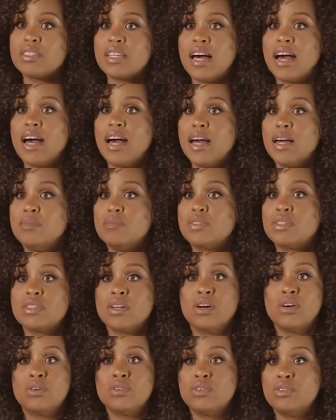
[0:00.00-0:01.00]
time.
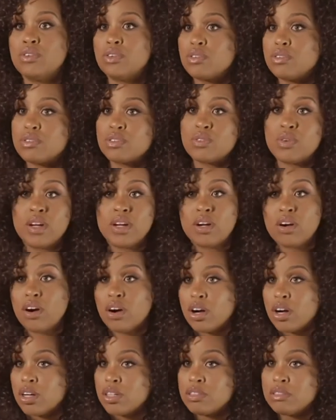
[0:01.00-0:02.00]
So, you know, those credit
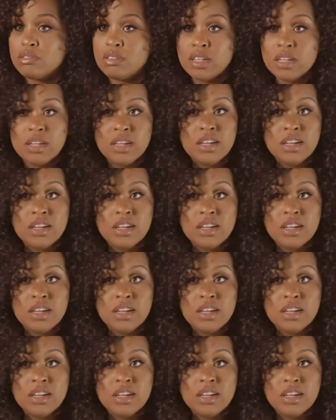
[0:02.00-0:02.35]
card,